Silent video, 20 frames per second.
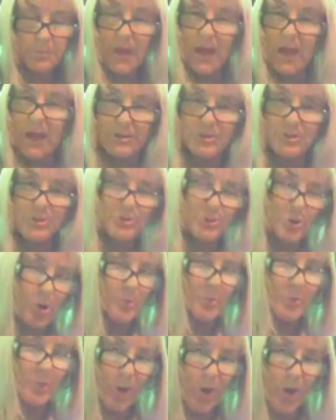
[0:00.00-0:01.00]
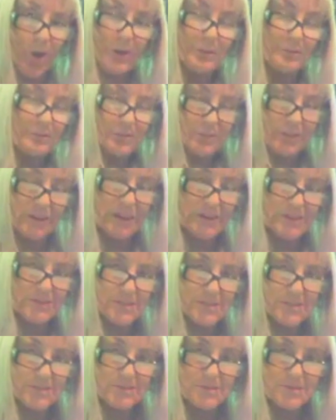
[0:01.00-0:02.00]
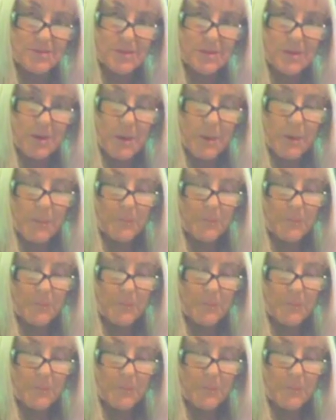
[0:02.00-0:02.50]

how to stop life in essence.